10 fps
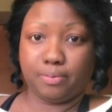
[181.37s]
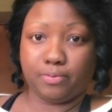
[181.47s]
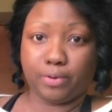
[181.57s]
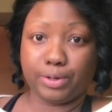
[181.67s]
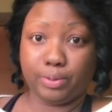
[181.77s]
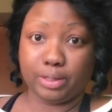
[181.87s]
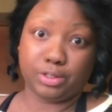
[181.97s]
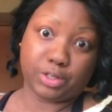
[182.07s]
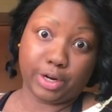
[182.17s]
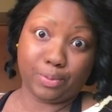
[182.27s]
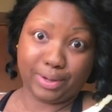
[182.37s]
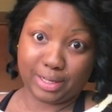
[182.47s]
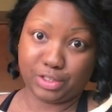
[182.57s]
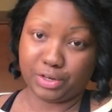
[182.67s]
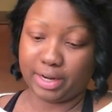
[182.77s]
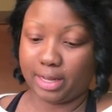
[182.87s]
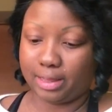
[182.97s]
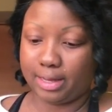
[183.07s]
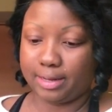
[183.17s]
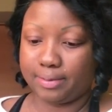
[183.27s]
before you can start your weight loss journey, I
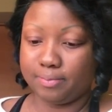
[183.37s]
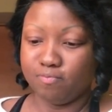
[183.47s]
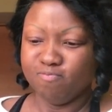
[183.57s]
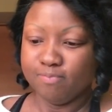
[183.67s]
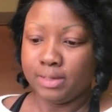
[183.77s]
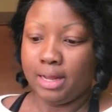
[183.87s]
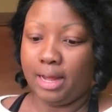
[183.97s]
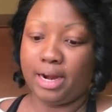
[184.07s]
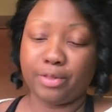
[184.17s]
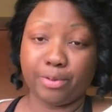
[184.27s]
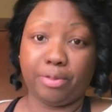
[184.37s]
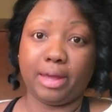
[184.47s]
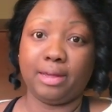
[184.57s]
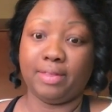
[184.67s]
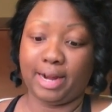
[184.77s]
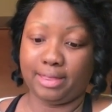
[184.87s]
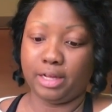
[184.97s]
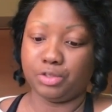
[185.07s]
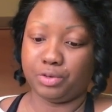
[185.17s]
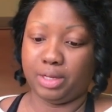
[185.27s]
think. Another thing that I
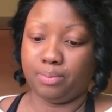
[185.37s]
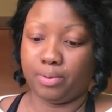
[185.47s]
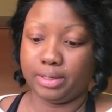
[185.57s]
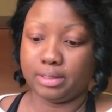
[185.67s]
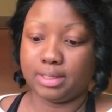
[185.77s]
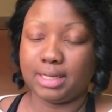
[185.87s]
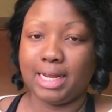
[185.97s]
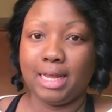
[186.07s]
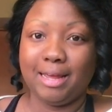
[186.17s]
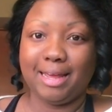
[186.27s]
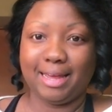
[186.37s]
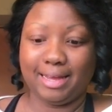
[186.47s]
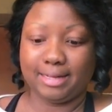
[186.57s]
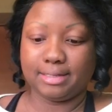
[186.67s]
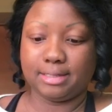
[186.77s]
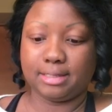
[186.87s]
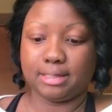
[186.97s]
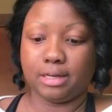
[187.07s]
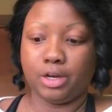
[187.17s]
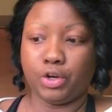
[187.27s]
think is really important
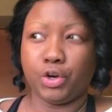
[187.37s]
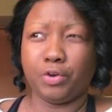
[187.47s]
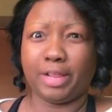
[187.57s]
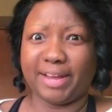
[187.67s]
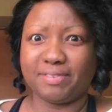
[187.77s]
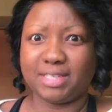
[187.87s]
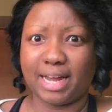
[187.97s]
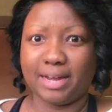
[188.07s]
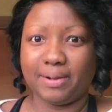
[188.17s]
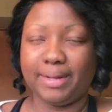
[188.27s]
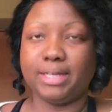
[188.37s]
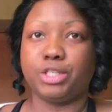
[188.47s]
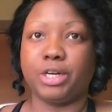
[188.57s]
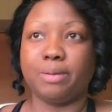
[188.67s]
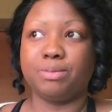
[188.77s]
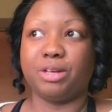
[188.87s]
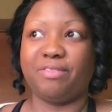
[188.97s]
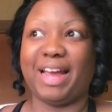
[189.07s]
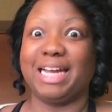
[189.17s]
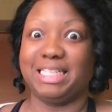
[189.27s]
is your lifestyle in terms
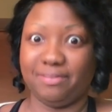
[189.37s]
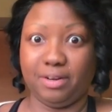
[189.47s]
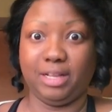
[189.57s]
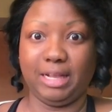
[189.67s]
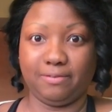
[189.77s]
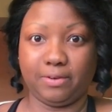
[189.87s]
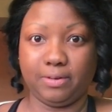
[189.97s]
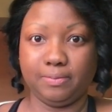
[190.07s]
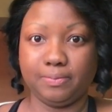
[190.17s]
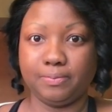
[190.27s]
of activity level.